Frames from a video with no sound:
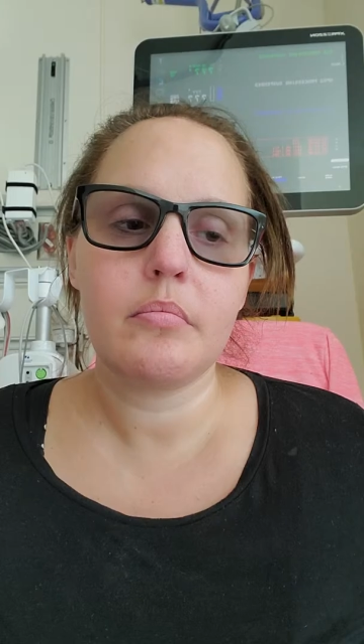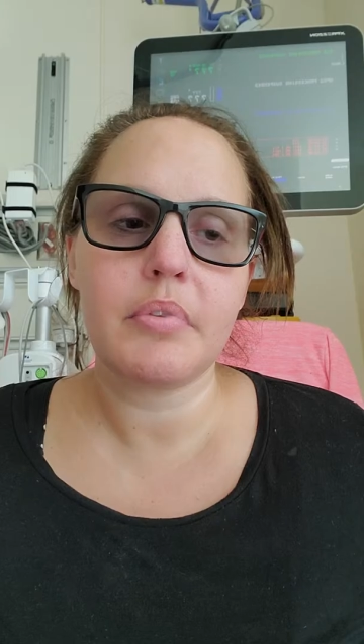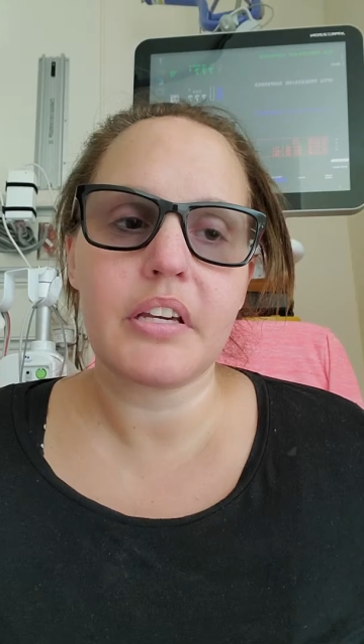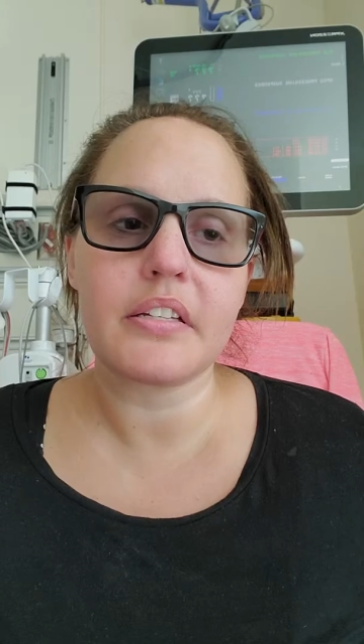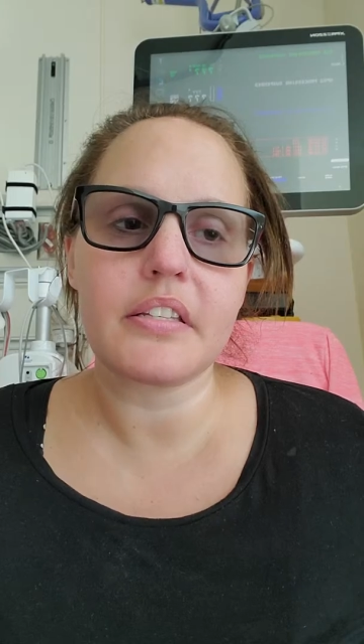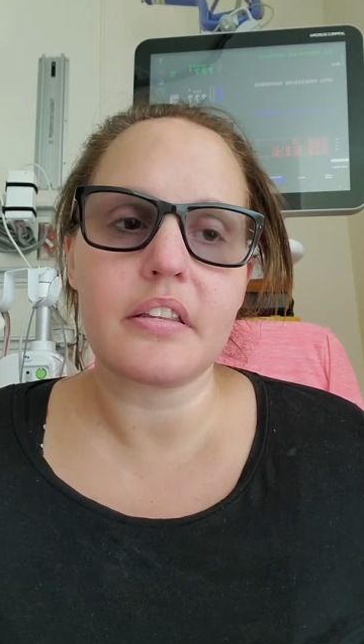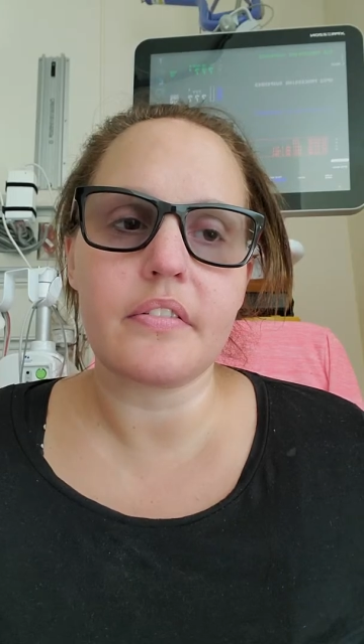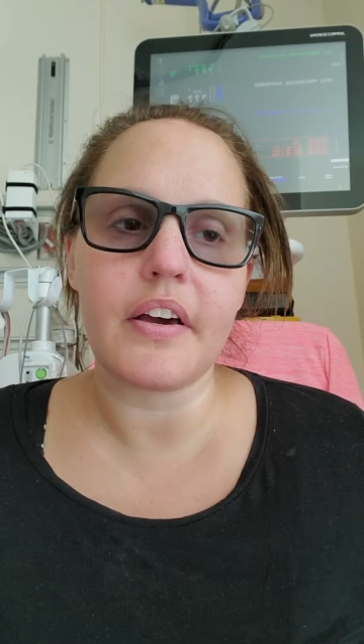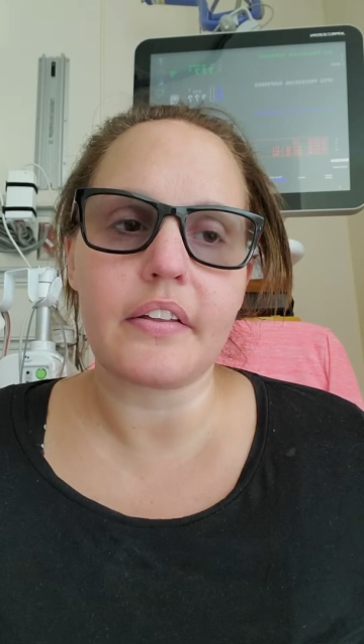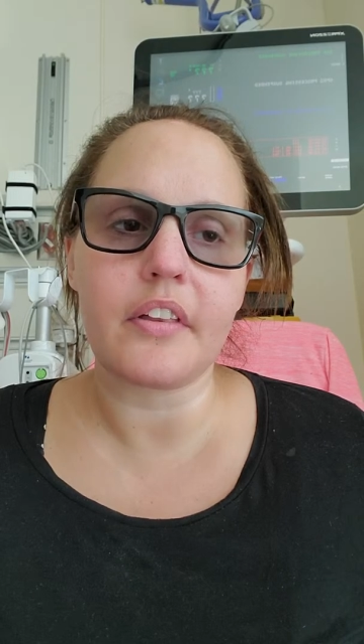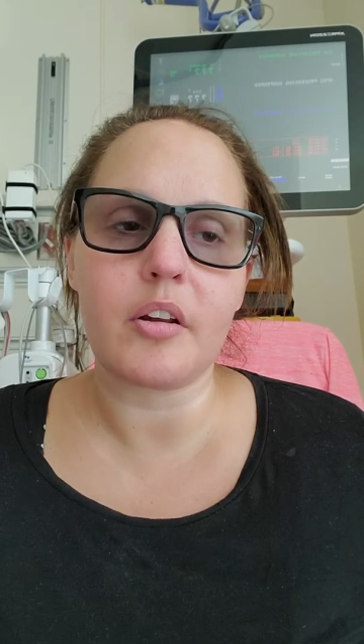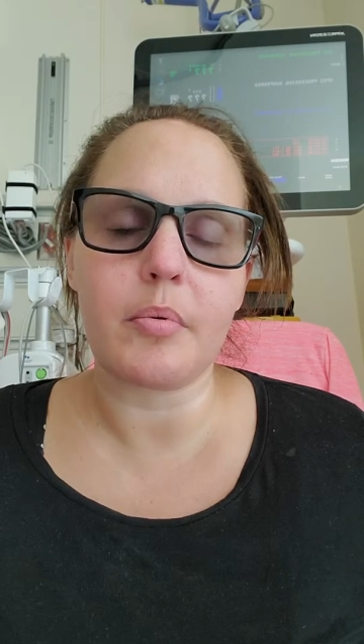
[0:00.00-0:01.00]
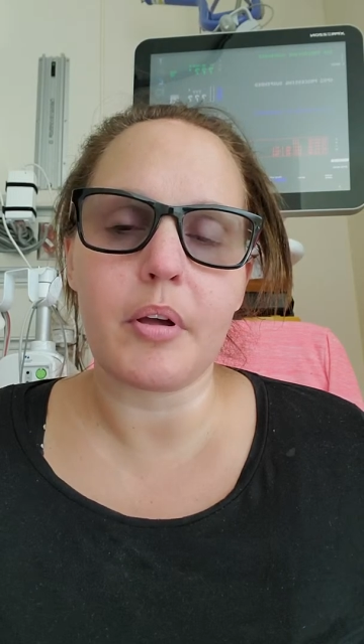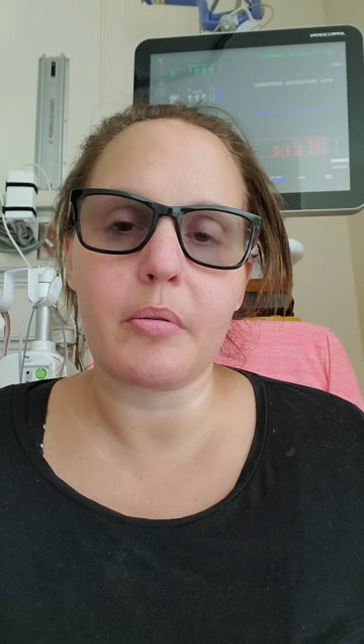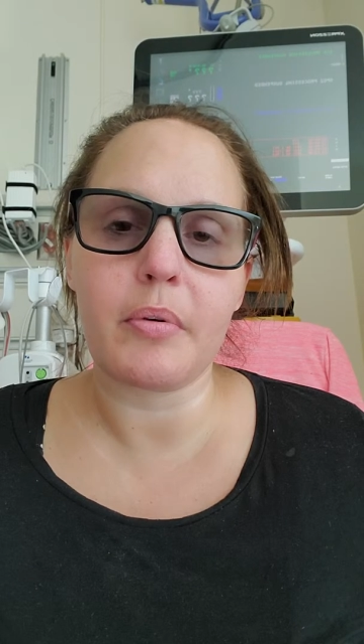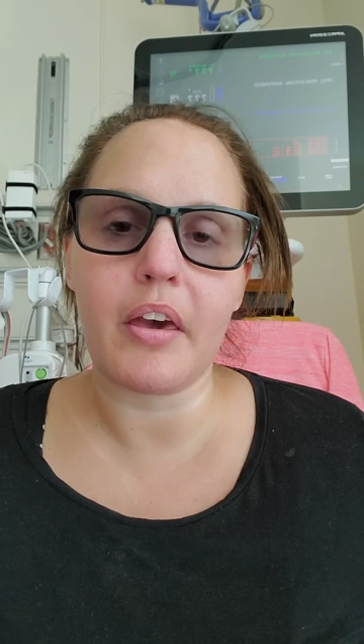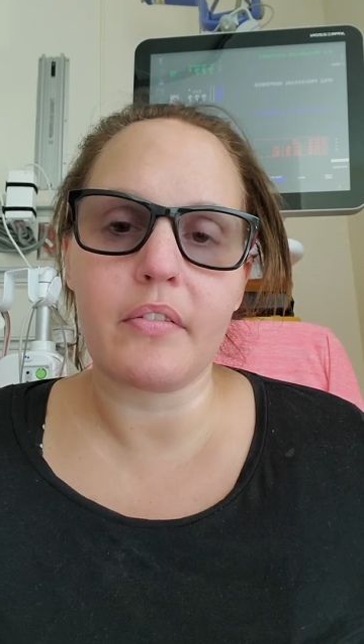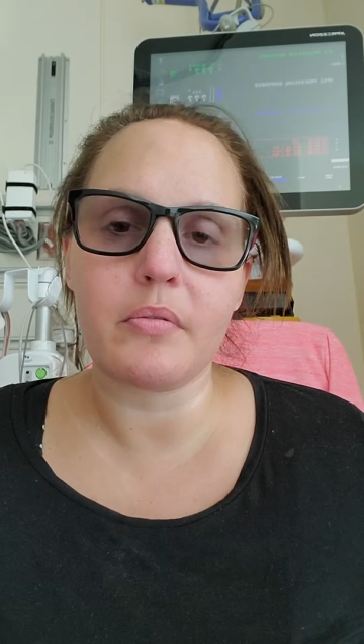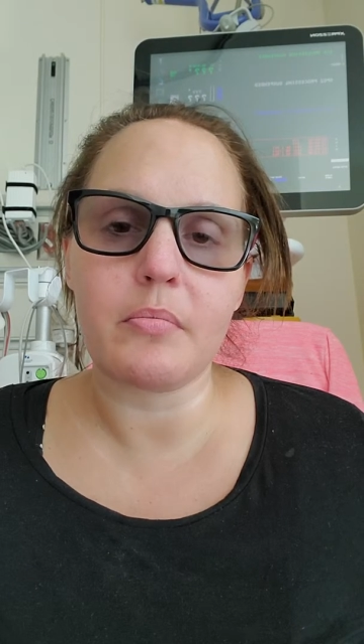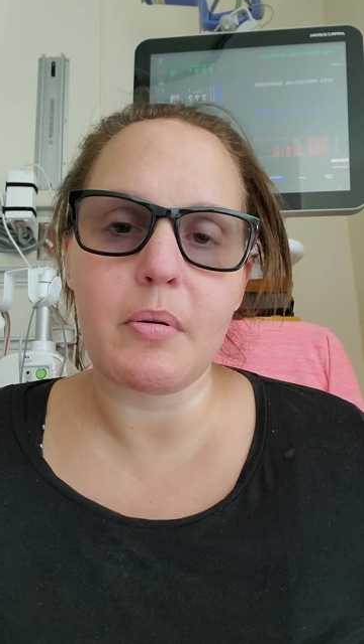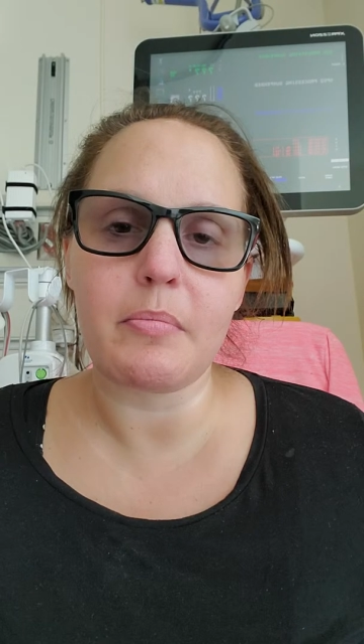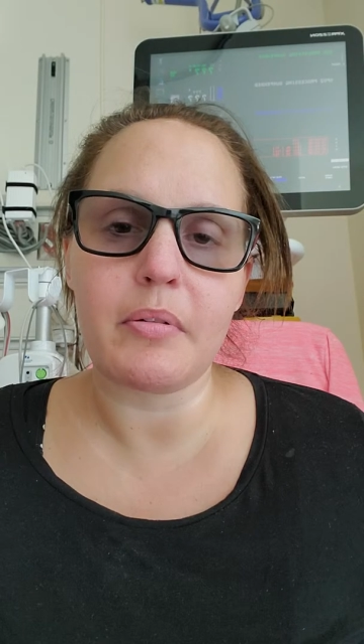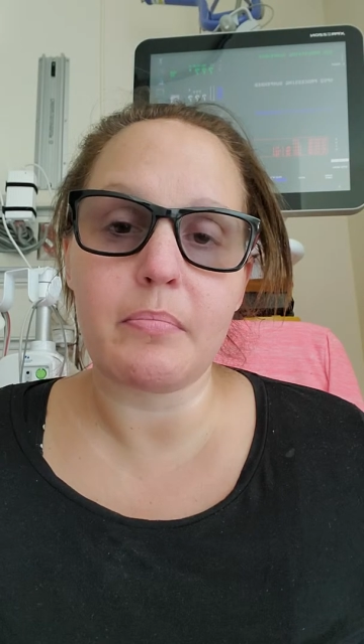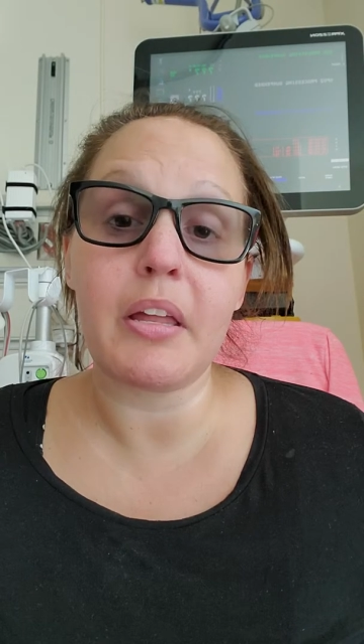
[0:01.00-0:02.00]
because of the fact that I'll probably be having
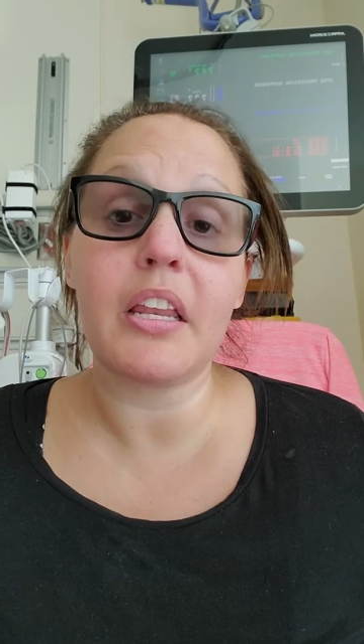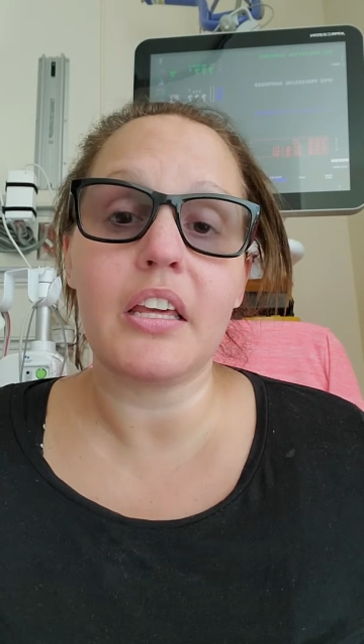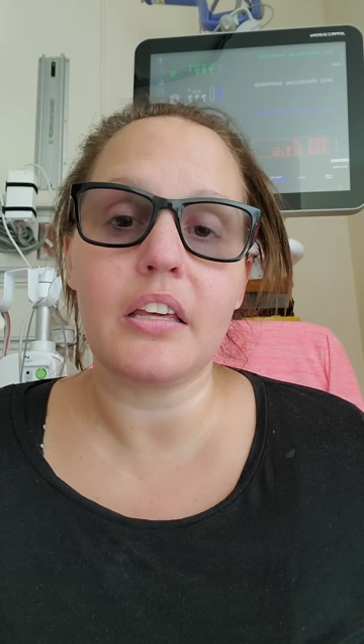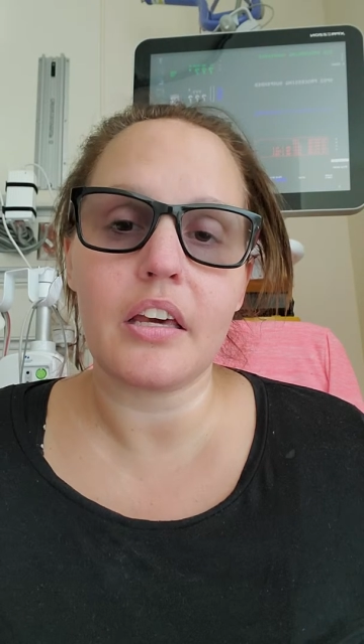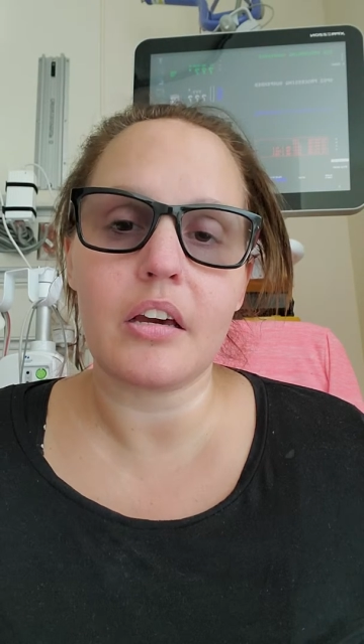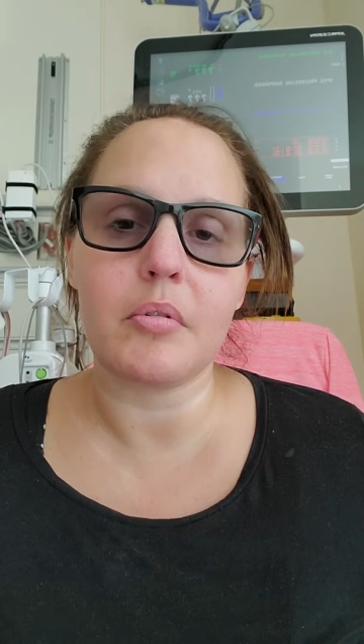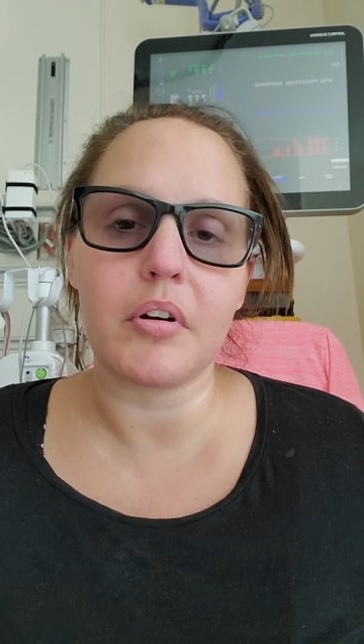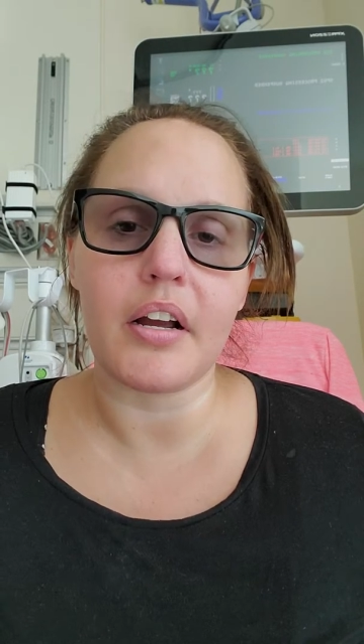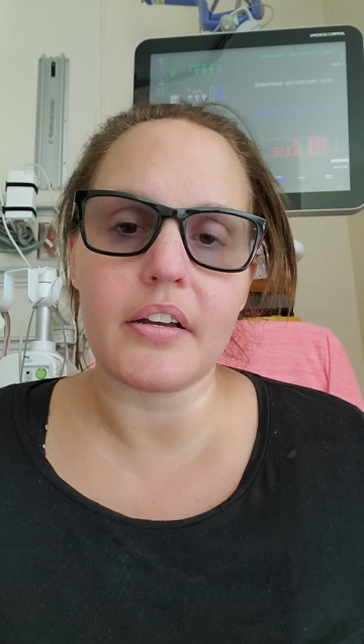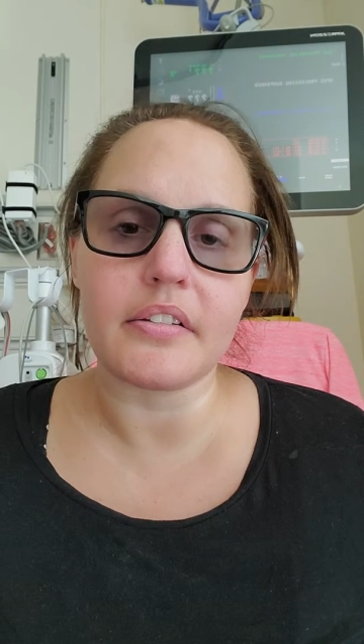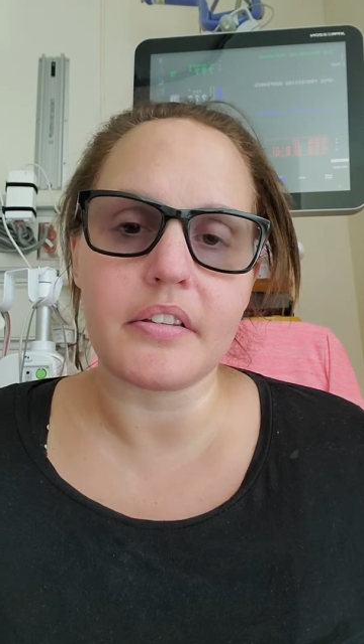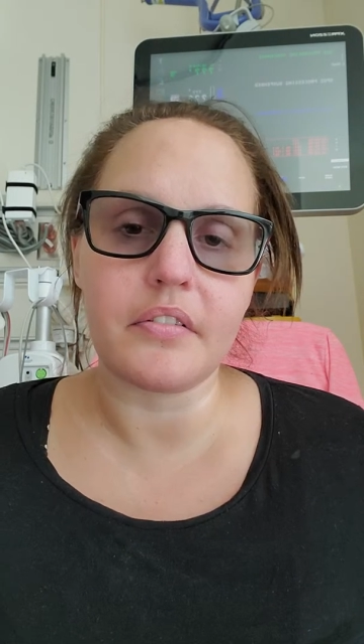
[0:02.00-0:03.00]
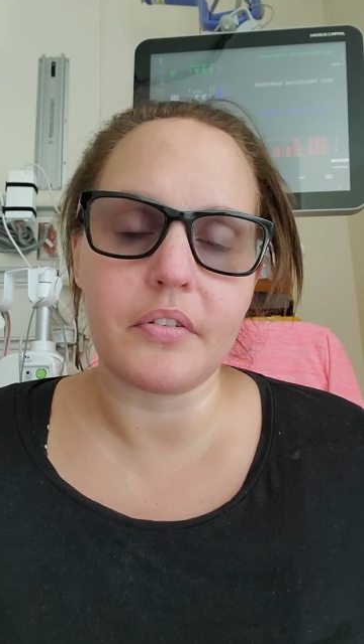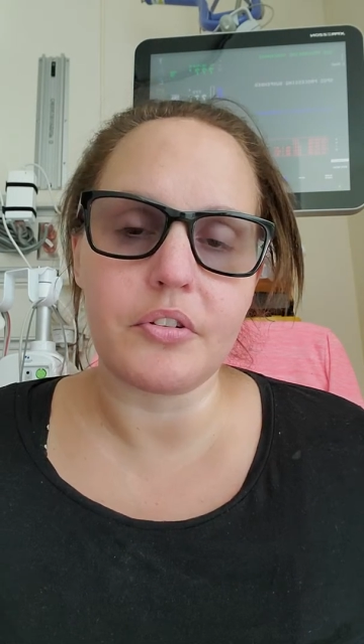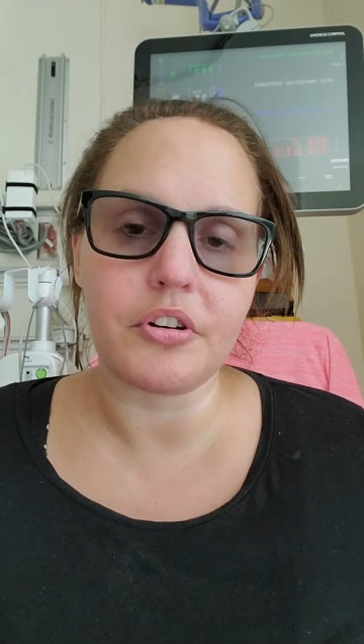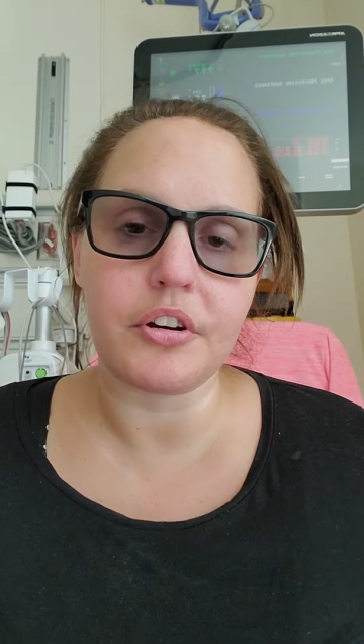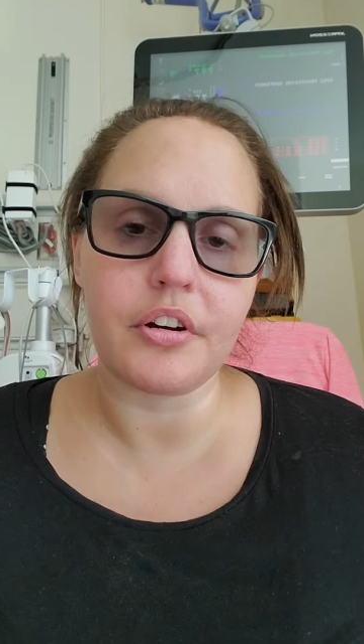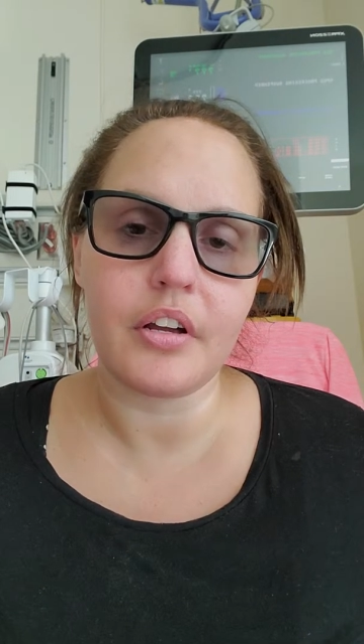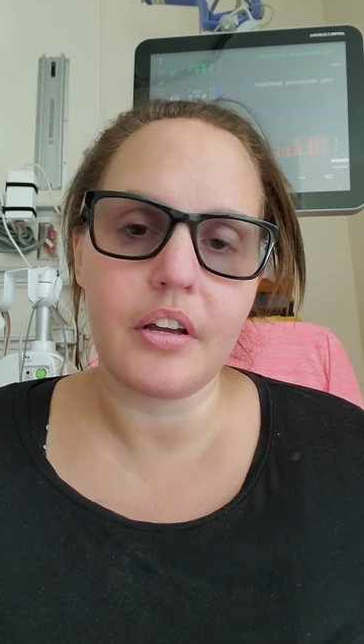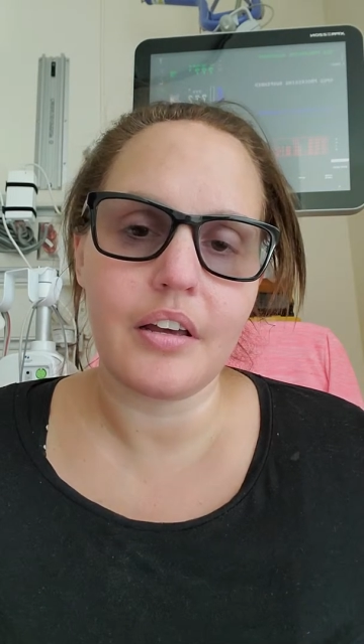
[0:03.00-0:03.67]
many MRIs in the future,